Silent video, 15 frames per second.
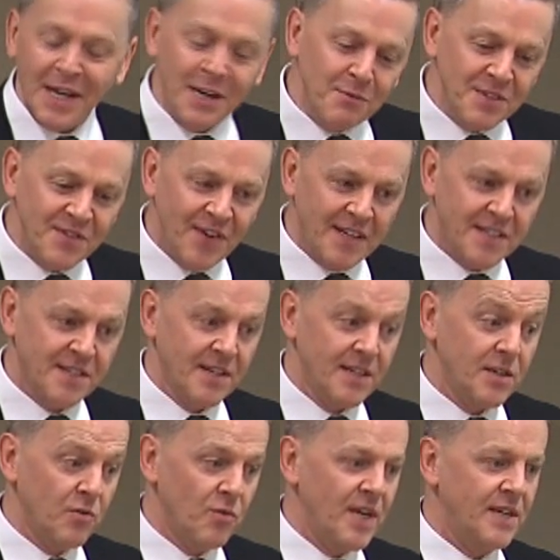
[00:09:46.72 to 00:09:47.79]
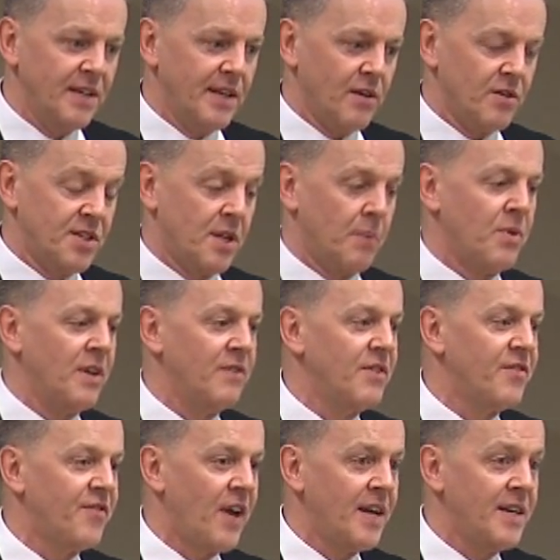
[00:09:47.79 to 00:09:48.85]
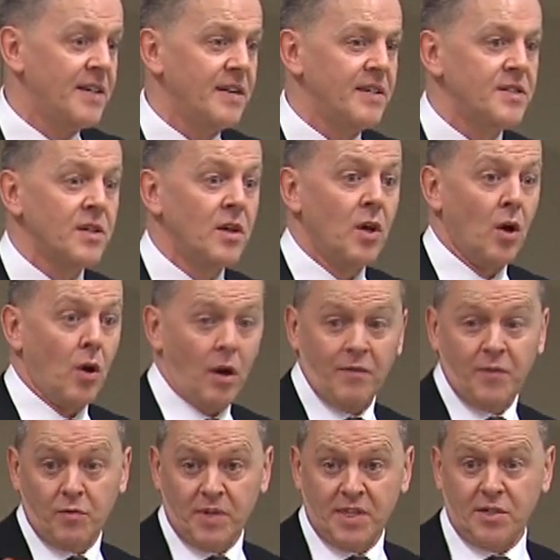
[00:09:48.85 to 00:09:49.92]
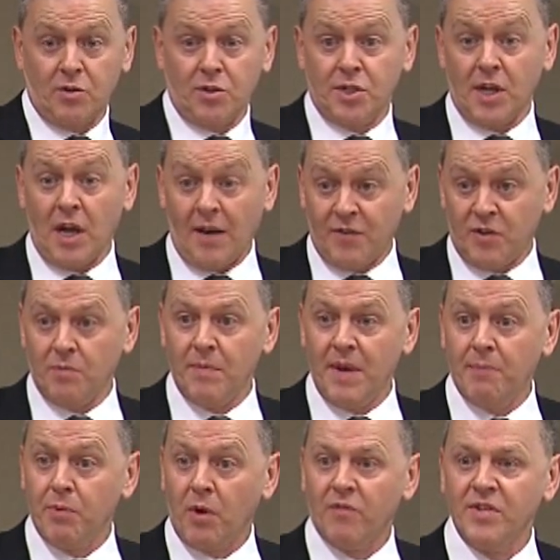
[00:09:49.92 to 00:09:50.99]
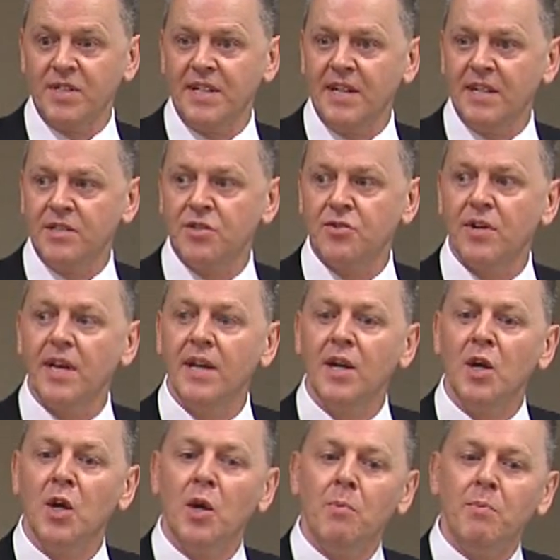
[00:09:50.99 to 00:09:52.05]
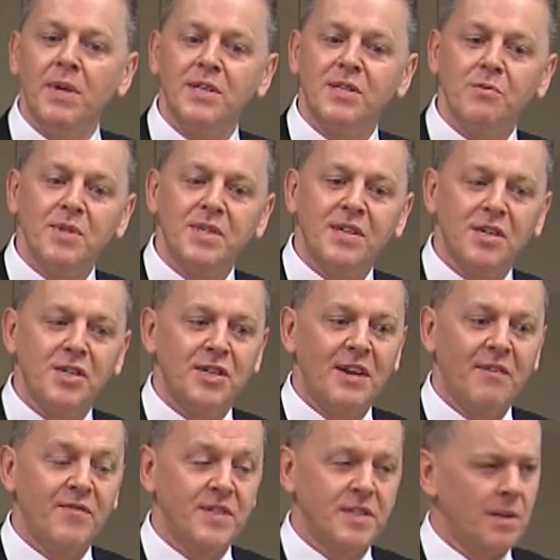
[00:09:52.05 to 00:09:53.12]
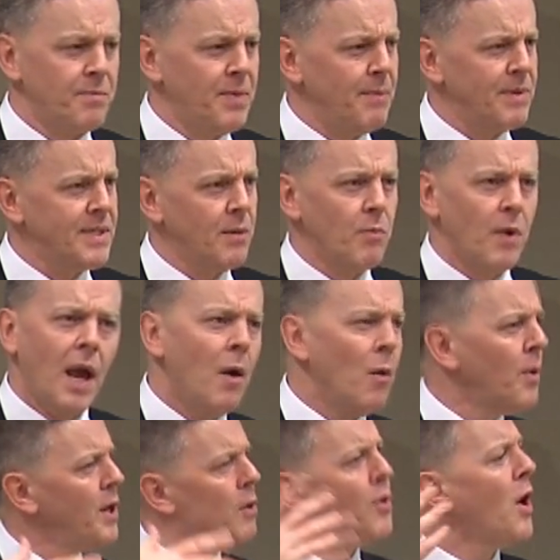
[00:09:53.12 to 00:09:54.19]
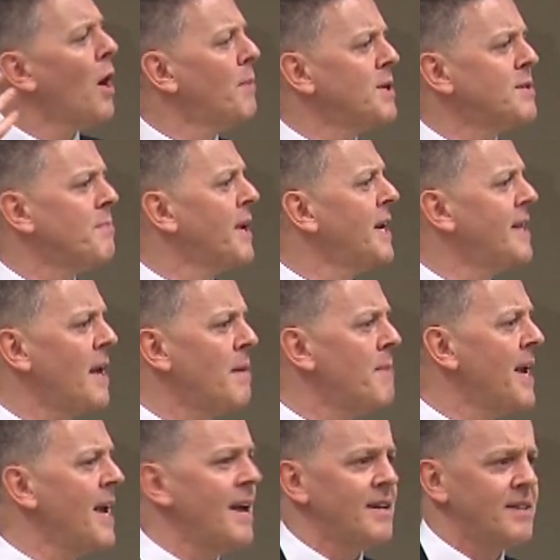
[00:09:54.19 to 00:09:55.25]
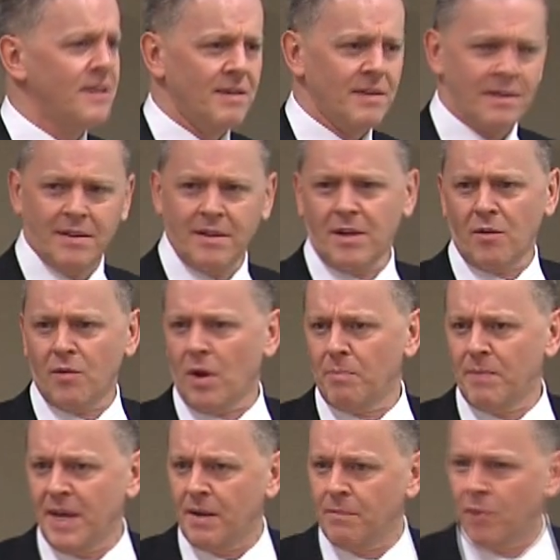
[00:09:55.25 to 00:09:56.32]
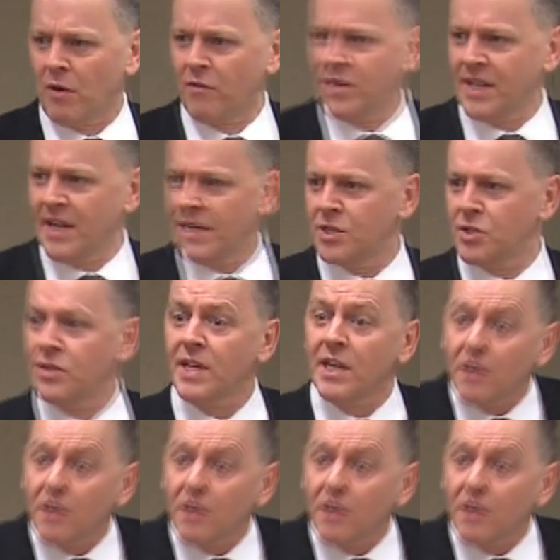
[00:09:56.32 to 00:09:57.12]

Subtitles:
And it was fascinating reading their summary of the findings of the research after Make Poverty History, because there was such an emphasis on people saying, well, we don't know how much money they made around Making Poverty History.